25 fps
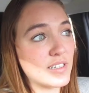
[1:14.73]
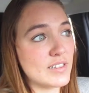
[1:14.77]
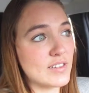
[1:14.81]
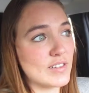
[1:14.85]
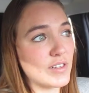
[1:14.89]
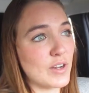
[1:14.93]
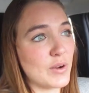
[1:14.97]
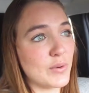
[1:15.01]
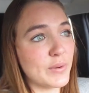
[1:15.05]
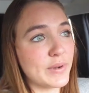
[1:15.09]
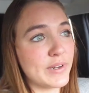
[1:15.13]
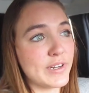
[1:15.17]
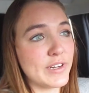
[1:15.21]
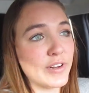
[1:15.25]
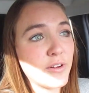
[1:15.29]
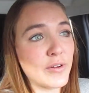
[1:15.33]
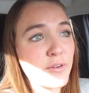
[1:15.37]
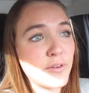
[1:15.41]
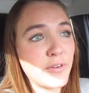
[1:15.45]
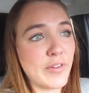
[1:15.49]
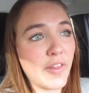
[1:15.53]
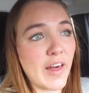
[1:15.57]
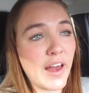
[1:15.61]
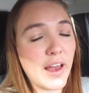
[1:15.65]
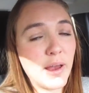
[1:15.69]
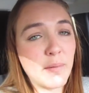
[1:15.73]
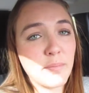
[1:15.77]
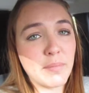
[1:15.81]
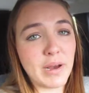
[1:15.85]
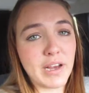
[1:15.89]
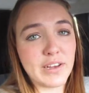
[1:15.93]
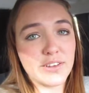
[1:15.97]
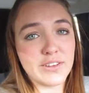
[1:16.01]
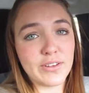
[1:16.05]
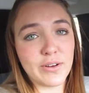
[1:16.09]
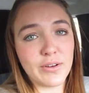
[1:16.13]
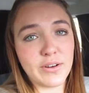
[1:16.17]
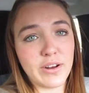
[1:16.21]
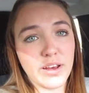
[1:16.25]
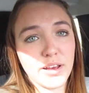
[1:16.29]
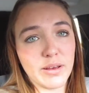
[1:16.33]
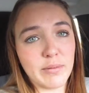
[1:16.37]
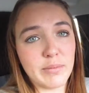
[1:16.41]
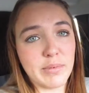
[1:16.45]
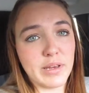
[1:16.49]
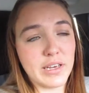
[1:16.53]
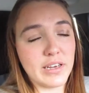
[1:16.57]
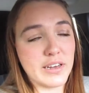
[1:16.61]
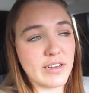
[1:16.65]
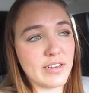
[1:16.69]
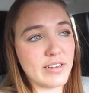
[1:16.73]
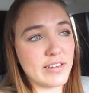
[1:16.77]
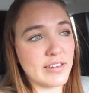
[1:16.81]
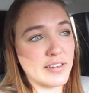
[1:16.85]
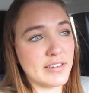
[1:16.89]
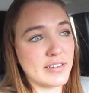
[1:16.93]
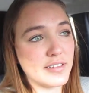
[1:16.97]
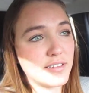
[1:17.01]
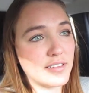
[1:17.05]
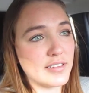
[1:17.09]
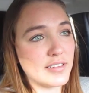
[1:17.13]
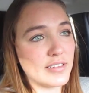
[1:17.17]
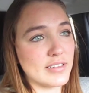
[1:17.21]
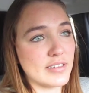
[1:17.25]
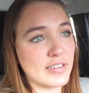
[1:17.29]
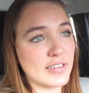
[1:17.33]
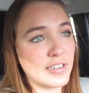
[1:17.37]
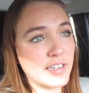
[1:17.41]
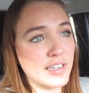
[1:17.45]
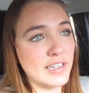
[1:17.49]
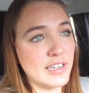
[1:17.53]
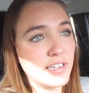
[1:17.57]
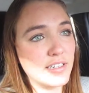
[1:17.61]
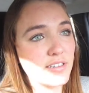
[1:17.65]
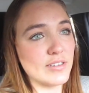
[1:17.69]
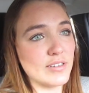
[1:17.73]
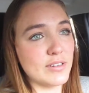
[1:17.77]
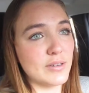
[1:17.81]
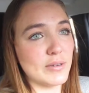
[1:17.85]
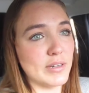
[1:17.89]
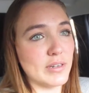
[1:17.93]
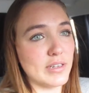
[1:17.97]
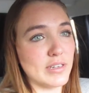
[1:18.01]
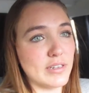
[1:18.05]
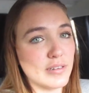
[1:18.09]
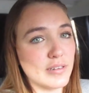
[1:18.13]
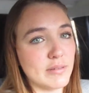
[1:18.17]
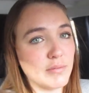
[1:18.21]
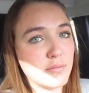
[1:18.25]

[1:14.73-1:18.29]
So we're gonna go do that and buy soda because I need soda.